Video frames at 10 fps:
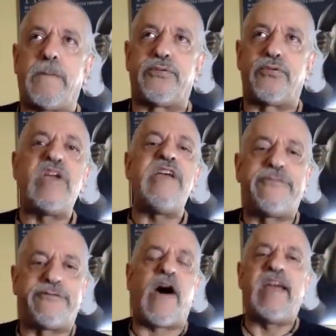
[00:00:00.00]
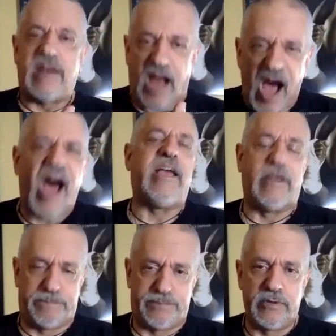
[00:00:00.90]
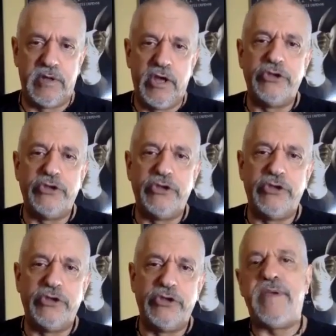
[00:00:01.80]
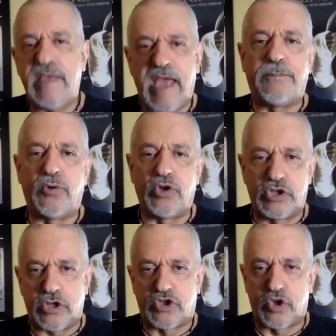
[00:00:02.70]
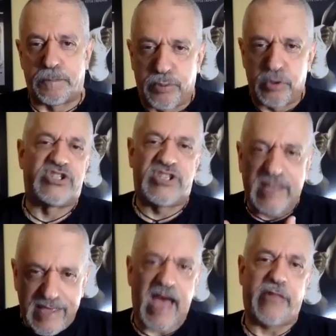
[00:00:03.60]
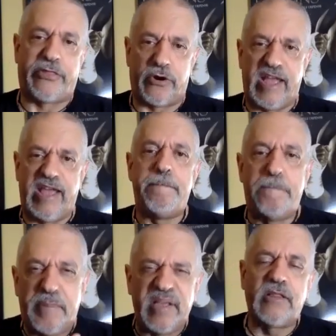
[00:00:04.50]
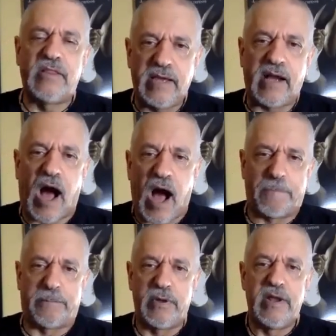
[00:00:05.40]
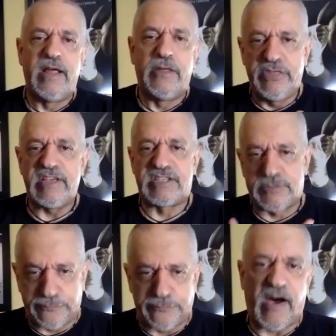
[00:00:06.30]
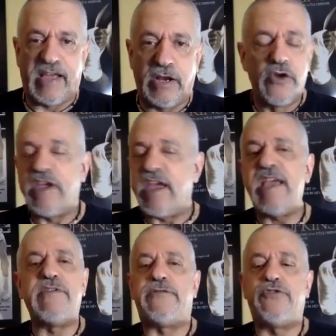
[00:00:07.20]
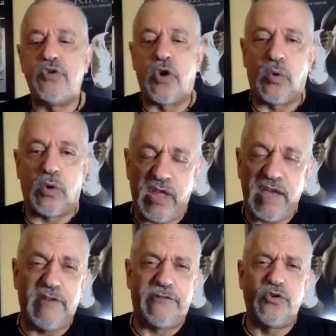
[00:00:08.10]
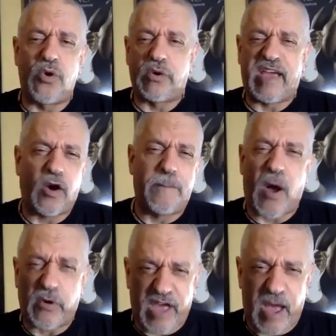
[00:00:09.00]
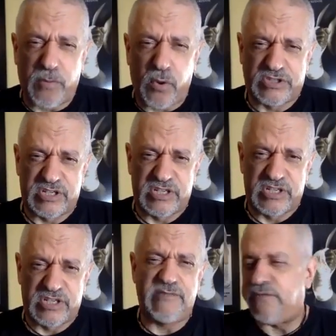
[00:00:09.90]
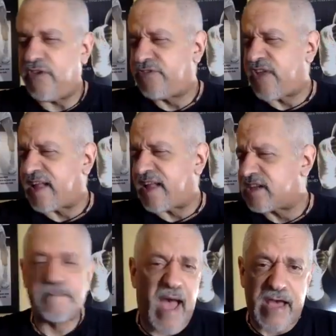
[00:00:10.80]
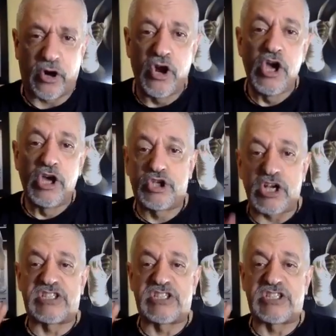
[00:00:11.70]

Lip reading: the pre-fight hype you would be able to put together in building up this fight, even if you don't care about Kambosos, even if that doesn't matter.